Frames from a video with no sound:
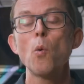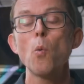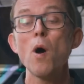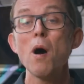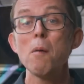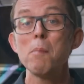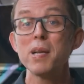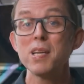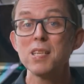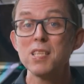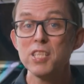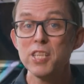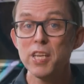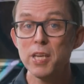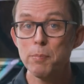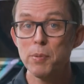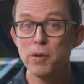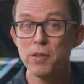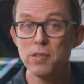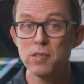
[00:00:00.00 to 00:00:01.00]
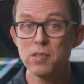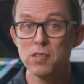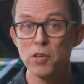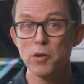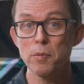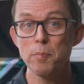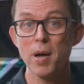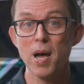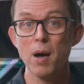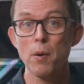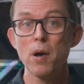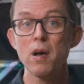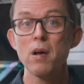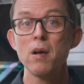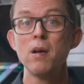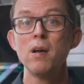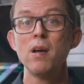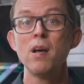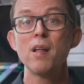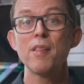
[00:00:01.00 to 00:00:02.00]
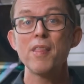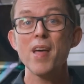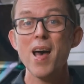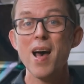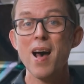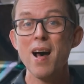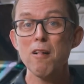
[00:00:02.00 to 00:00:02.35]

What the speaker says: while being cheaper than SunPower. Their